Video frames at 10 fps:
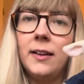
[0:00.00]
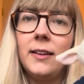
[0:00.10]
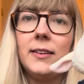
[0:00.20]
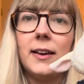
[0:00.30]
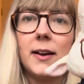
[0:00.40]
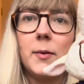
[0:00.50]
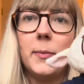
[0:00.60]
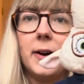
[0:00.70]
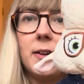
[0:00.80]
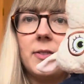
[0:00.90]
Yeah,
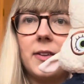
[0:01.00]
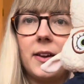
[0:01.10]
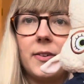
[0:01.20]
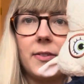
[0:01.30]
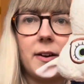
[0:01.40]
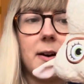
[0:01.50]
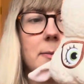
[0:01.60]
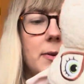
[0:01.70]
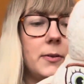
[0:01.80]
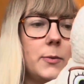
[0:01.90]
but I think that I'm
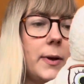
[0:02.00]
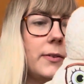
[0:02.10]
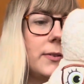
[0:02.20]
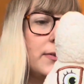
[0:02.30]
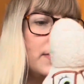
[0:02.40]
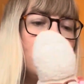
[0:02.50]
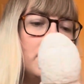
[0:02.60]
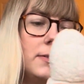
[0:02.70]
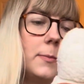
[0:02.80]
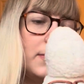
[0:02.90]
going to pass her
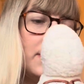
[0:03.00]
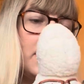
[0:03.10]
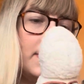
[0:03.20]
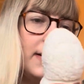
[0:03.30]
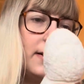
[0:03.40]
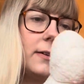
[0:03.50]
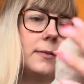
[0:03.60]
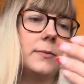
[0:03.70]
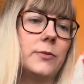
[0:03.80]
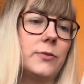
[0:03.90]
along and put her in the bag.
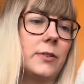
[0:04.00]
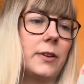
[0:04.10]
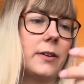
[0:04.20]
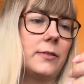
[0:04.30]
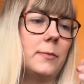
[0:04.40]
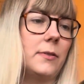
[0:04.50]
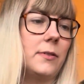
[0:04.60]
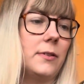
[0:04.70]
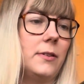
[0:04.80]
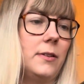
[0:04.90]
I'm just trying to get some of
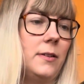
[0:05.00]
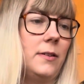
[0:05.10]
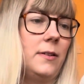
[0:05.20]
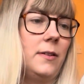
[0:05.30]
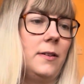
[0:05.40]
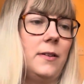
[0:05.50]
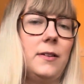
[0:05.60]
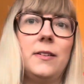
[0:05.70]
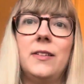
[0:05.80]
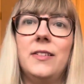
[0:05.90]
the
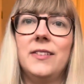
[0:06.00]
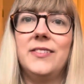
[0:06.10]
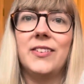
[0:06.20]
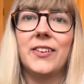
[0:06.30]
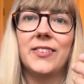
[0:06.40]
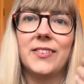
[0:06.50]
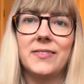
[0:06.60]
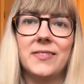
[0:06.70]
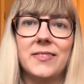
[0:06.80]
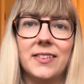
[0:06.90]
dust
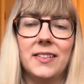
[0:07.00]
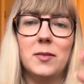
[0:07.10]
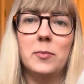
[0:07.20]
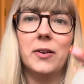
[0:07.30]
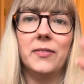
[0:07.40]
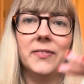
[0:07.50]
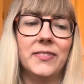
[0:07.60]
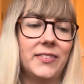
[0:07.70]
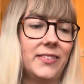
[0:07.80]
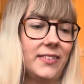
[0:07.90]
off of her little
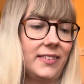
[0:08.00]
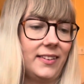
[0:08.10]
bonds.